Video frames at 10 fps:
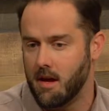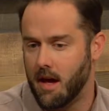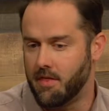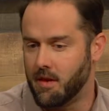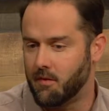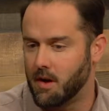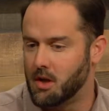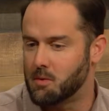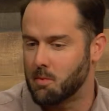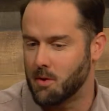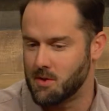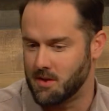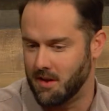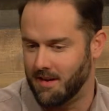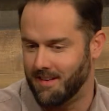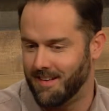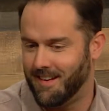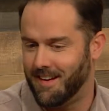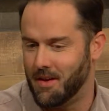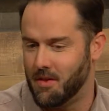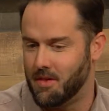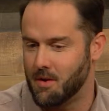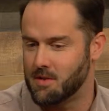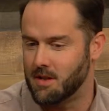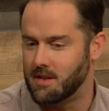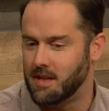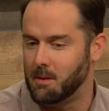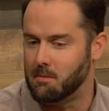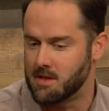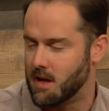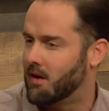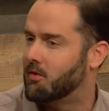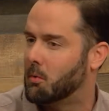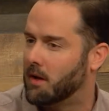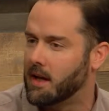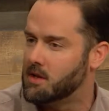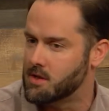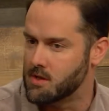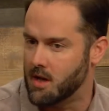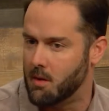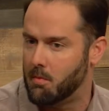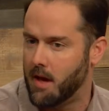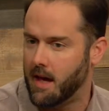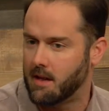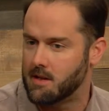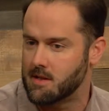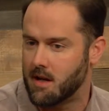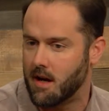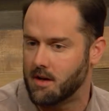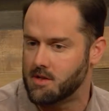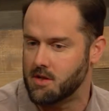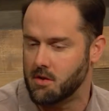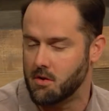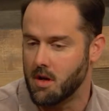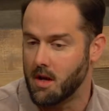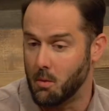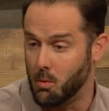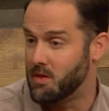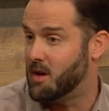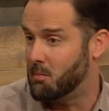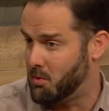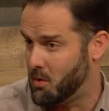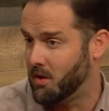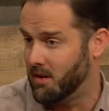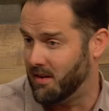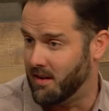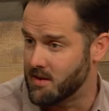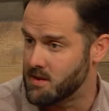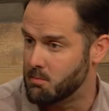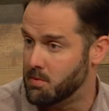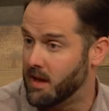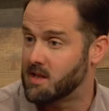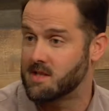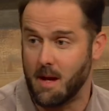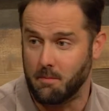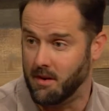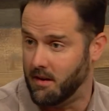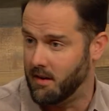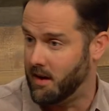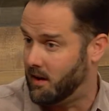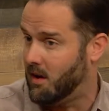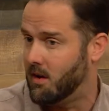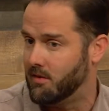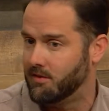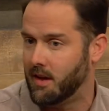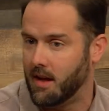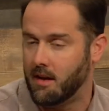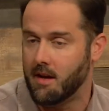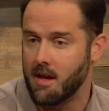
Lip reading: I think for each person, there's a deep desire for relationship and a desire to, with their brokenness, be accepted and loved. And